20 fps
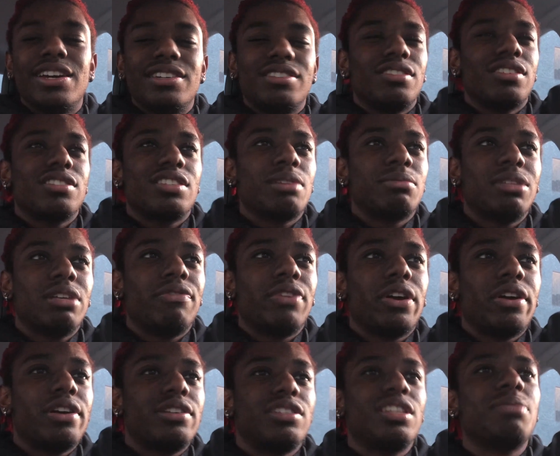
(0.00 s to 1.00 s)
Just something
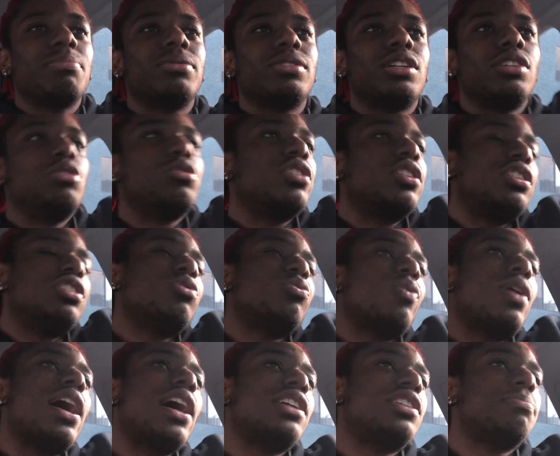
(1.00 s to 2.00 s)
very simple that you could just
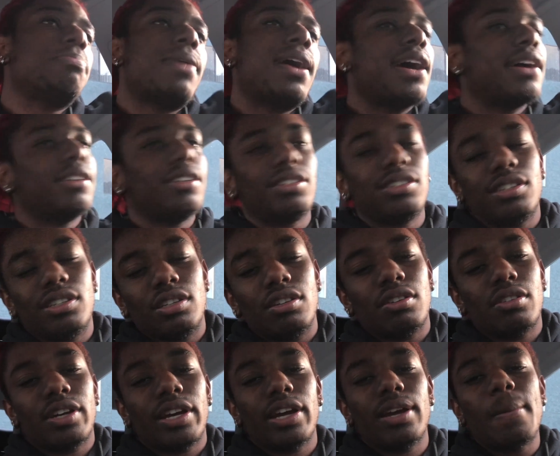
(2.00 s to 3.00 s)
watch mindlessly,
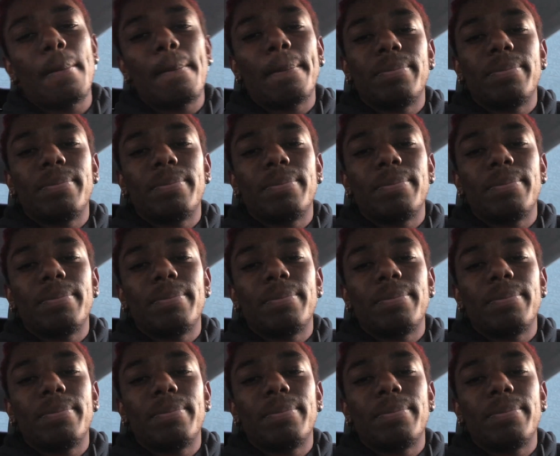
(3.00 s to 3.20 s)
okay?